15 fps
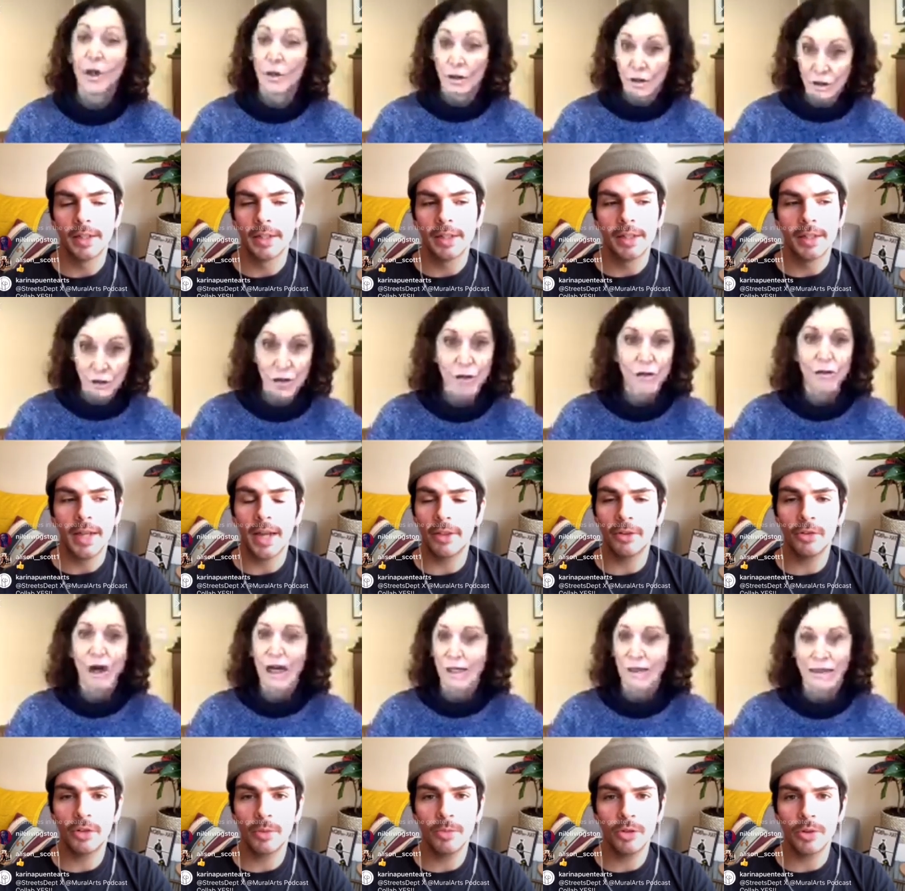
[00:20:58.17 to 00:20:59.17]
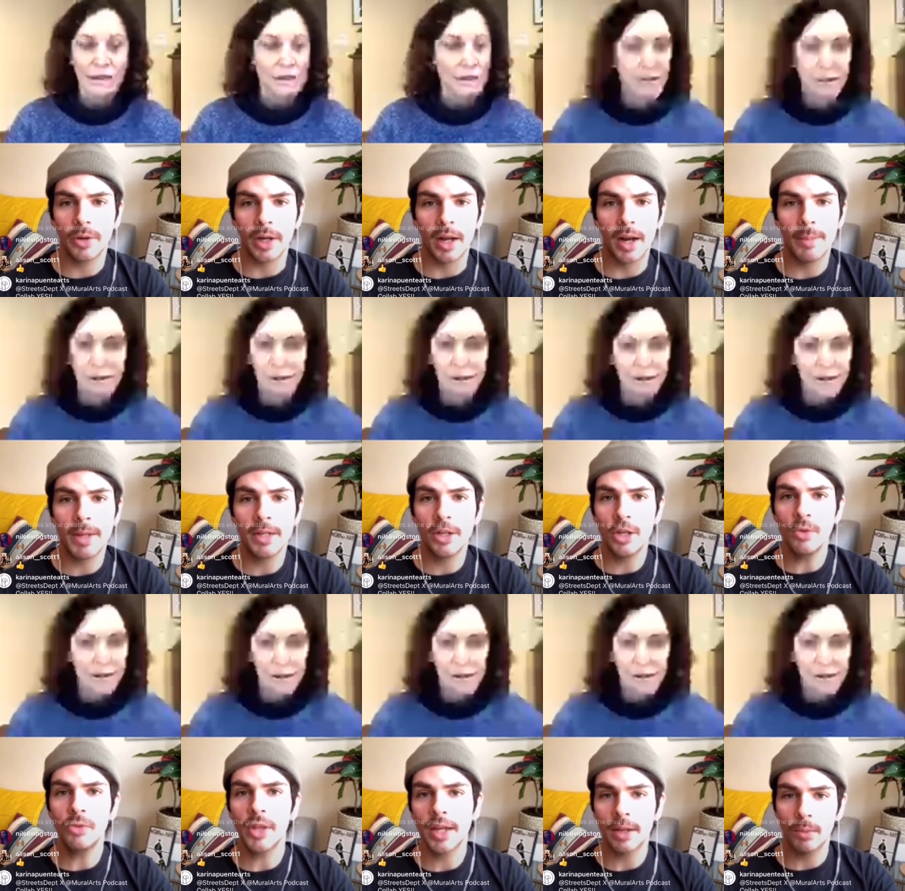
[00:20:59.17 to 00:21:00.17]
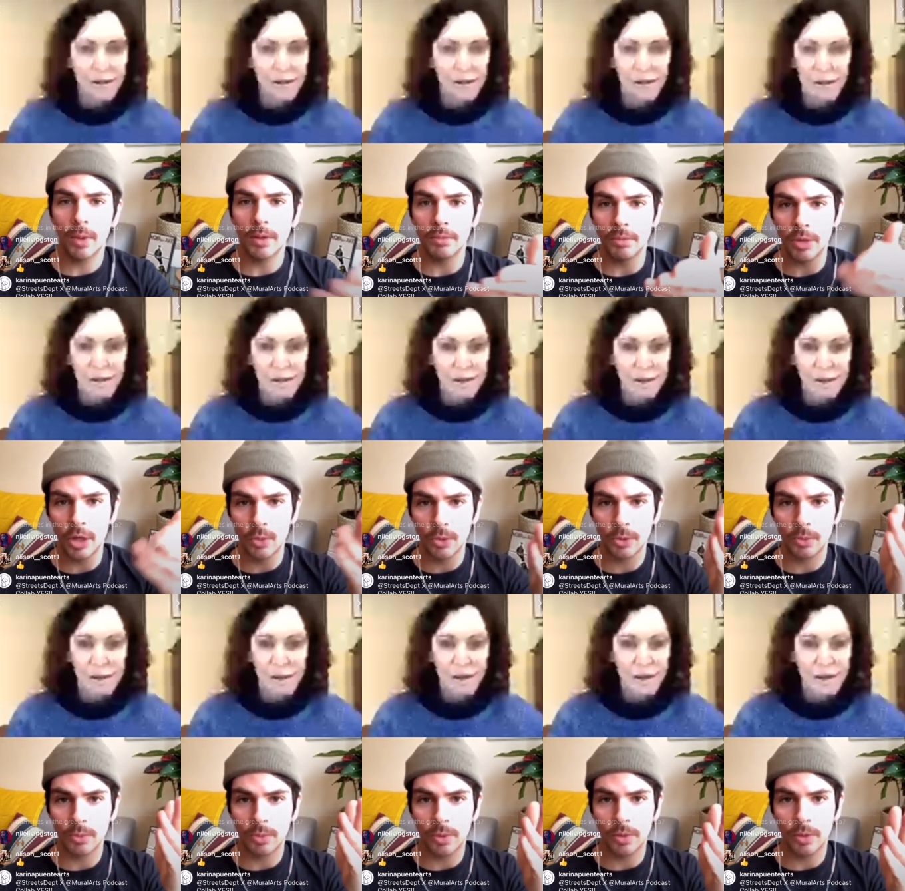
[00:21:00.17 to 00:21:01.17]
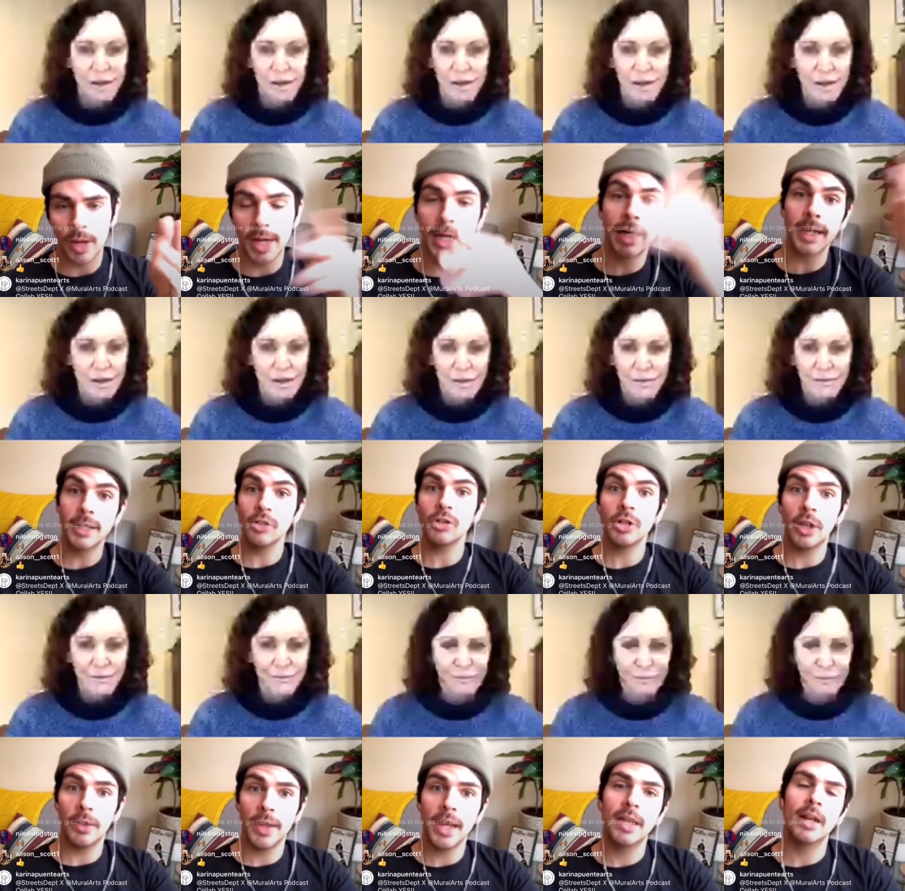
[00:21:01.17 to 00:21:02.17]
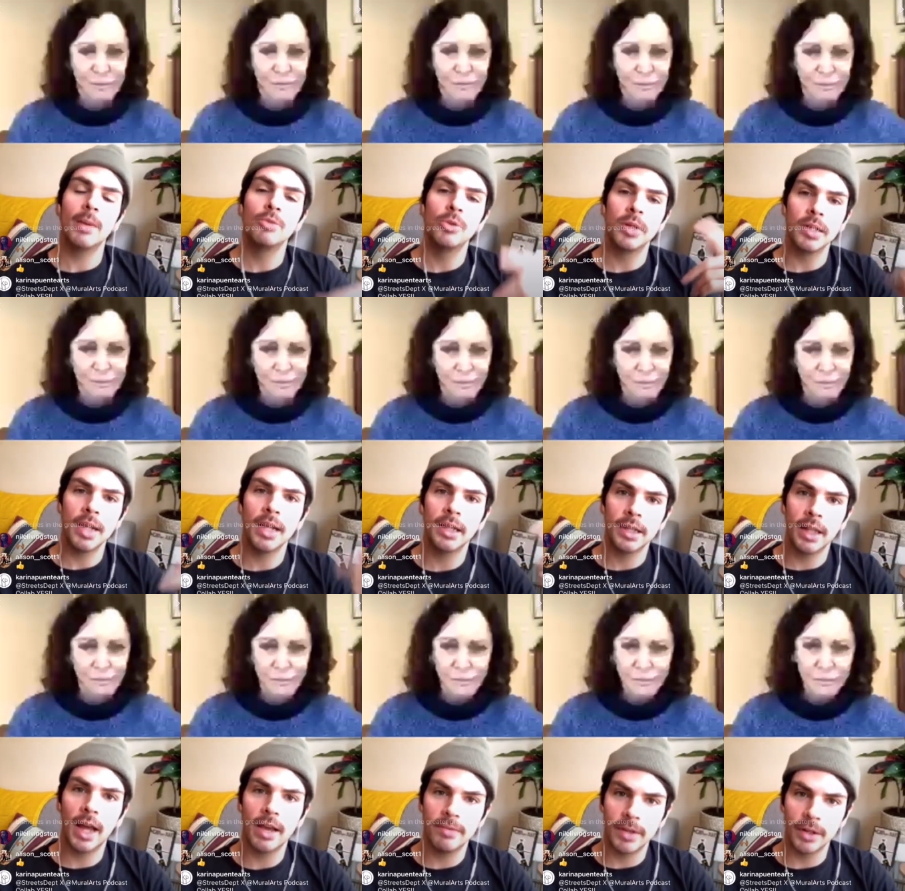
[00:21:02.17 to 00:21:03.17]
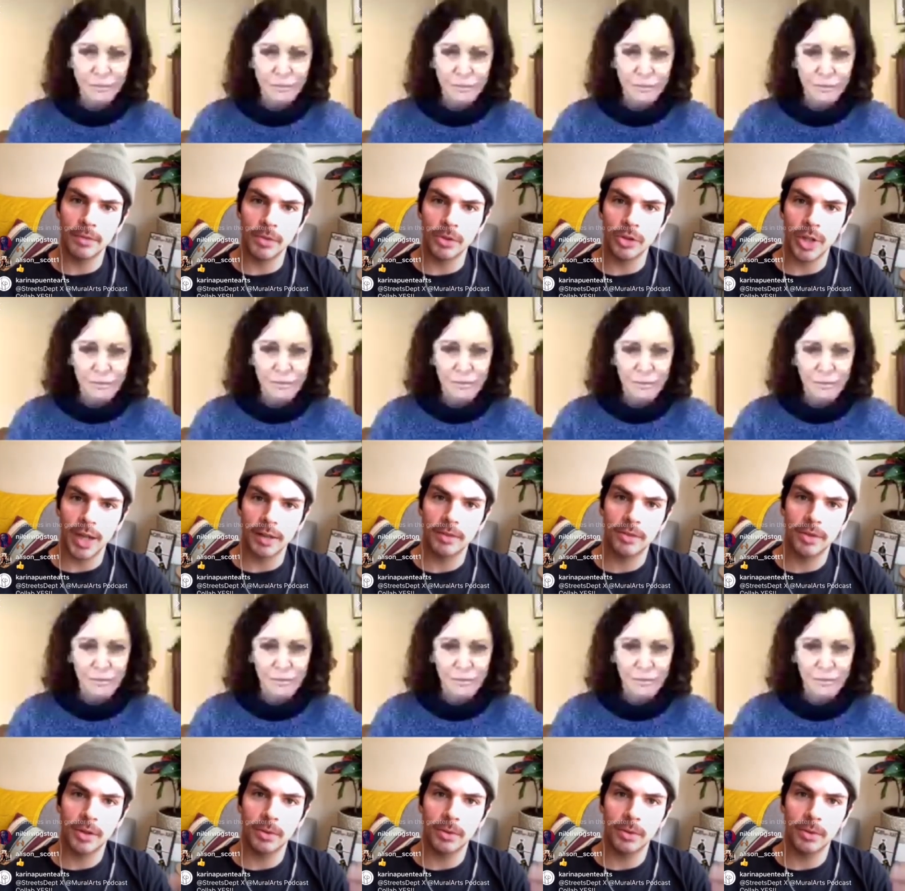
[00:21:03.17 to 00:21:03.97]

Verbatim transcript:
Speaker 1: Yeah, there's so much going on. I mean, you said it when you were, and in addition to all that, I'm doing daily live interview chats, so